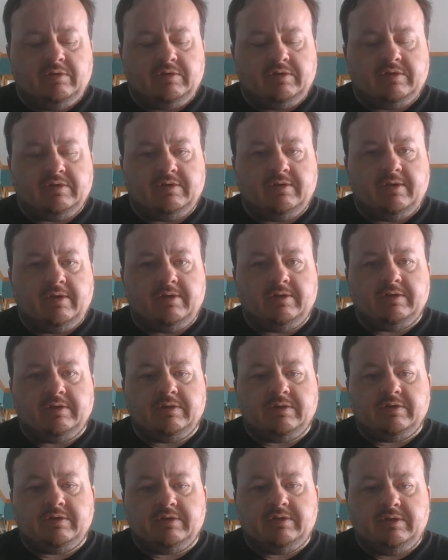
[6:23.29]
Stands
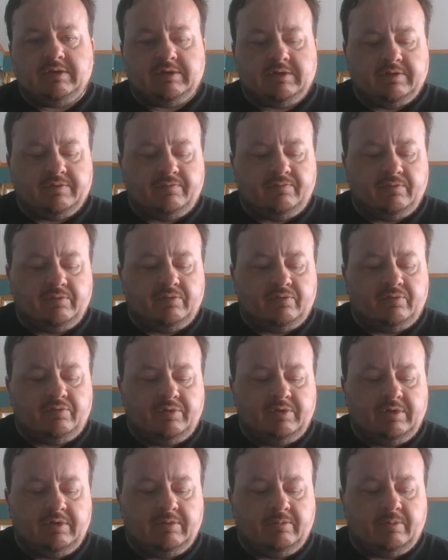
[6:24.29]
at
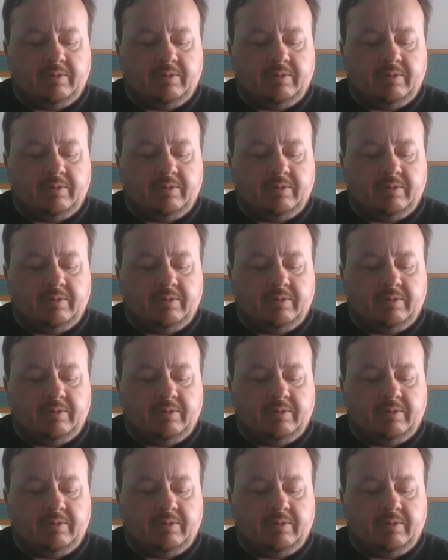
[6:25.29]
6'3",